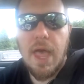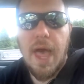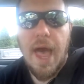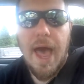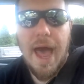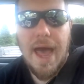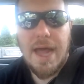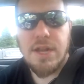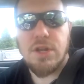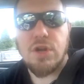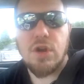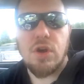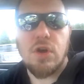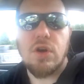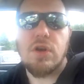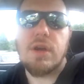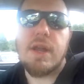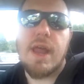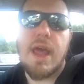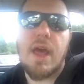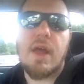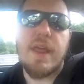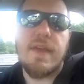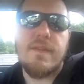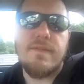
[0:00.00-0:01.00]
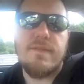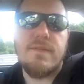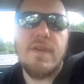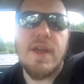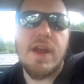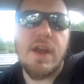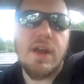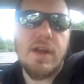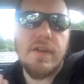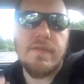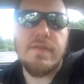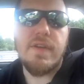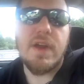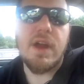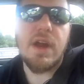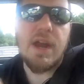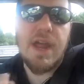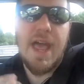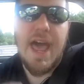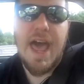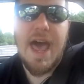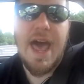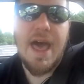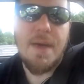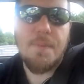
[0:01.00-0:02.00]
I turned down a very, very
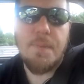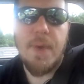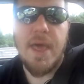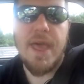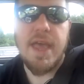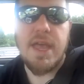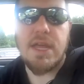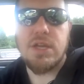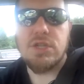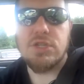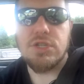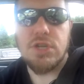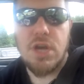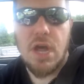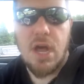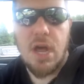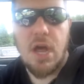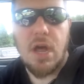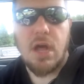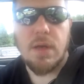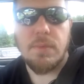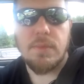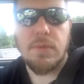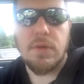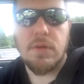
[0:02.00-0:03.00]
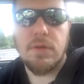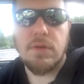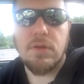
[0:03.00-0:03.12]
high-paying job,